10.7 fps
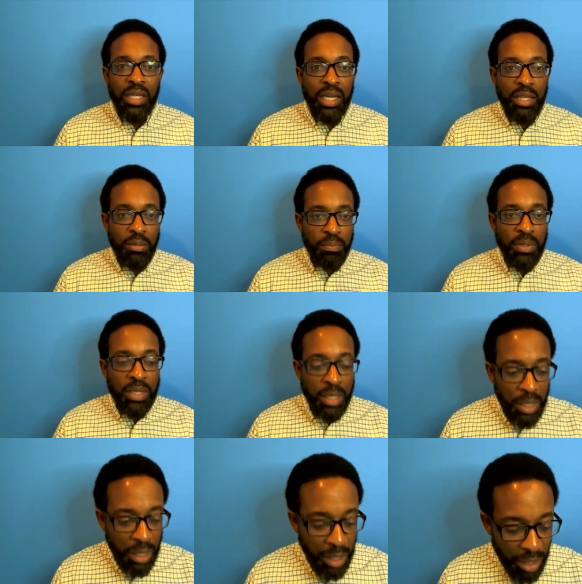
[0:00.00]
In the book,
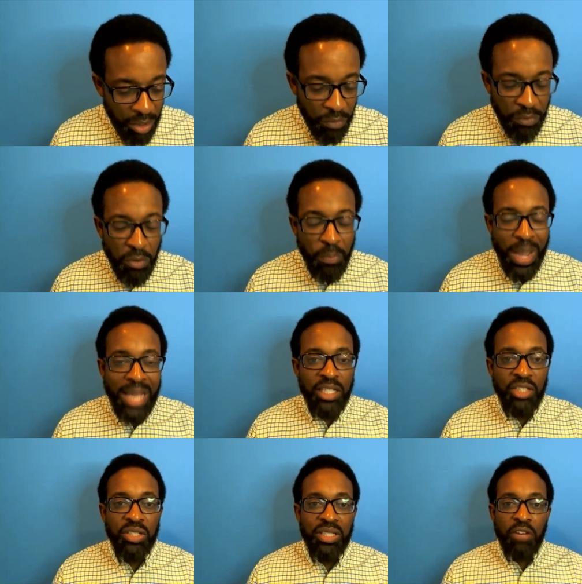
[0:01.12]
there are a few
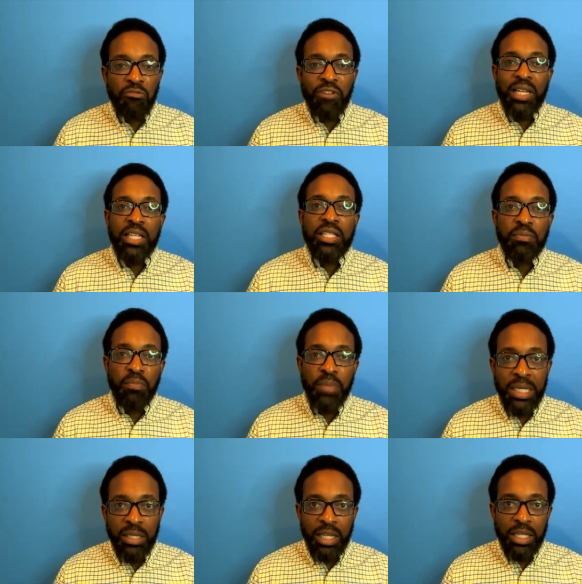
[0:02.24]
passages that really
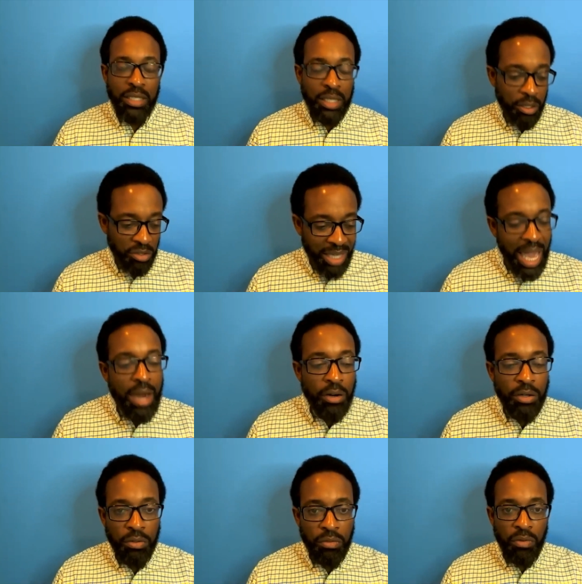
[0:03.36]
speak to this, and they're
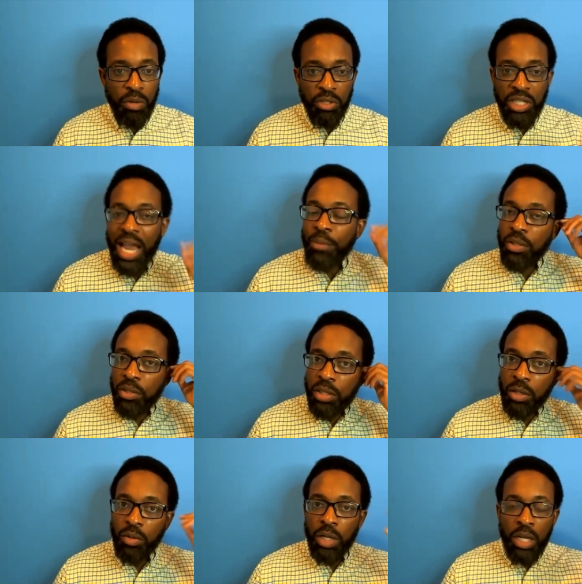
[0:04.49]
scattered throughout the chapters.
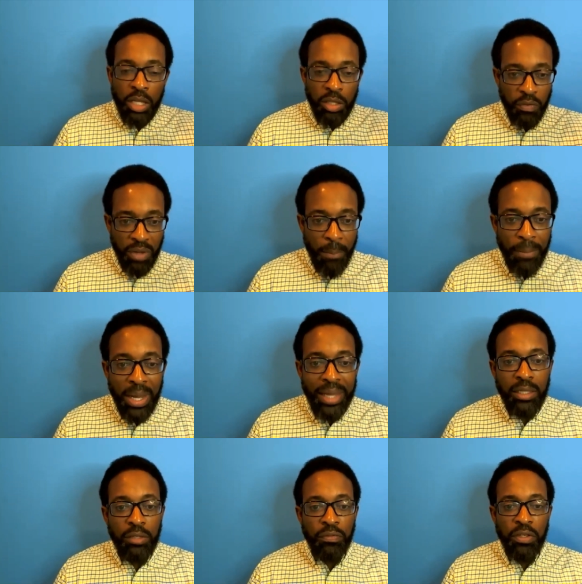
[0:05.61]
So I've
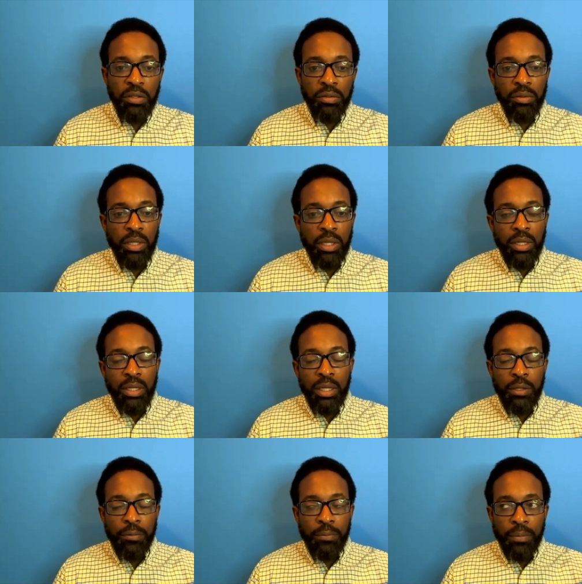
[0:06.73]
compiled a few,
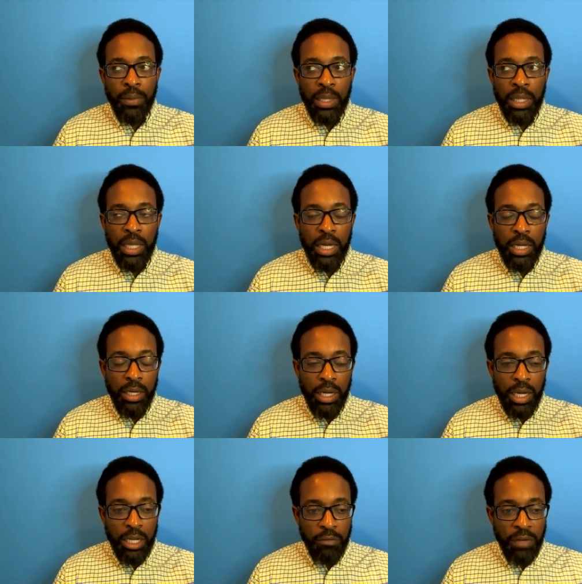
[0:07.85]
and
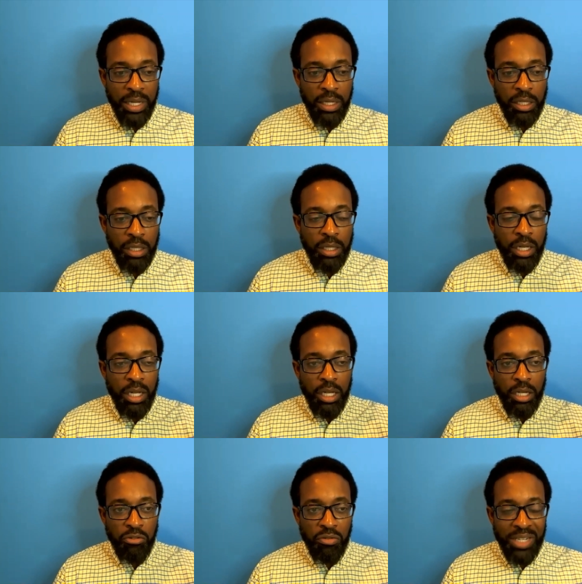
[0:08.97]
I invite you to
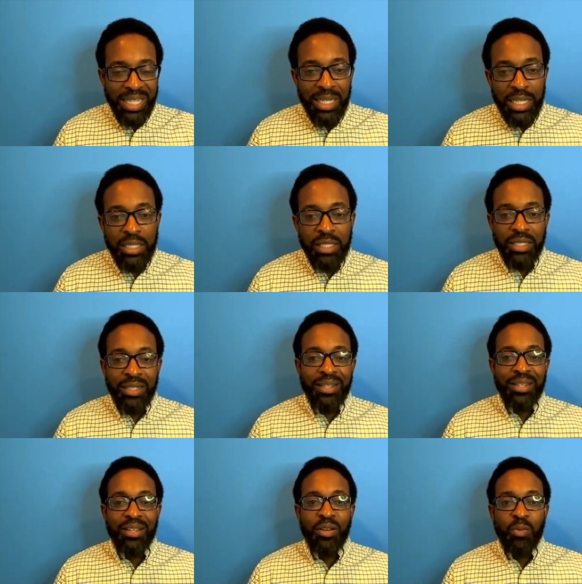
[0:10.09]
truly listen
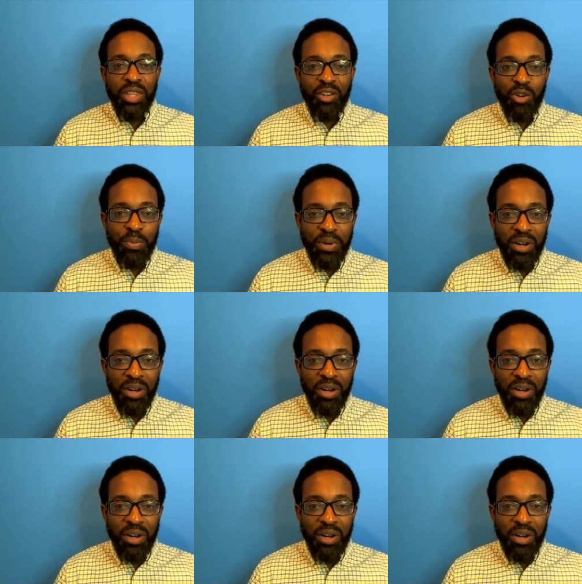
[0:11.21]
with an open